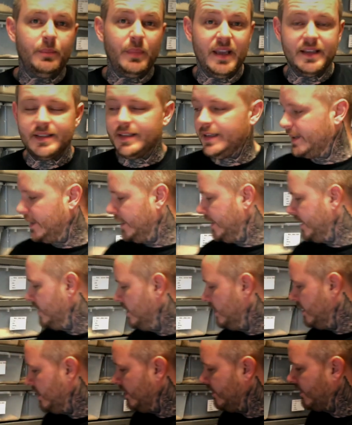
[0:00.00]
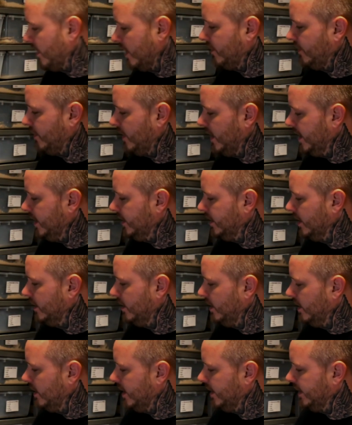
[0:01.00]
Basically, if I feed
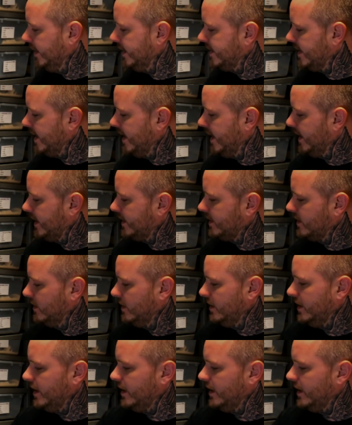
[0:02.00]
and it takes,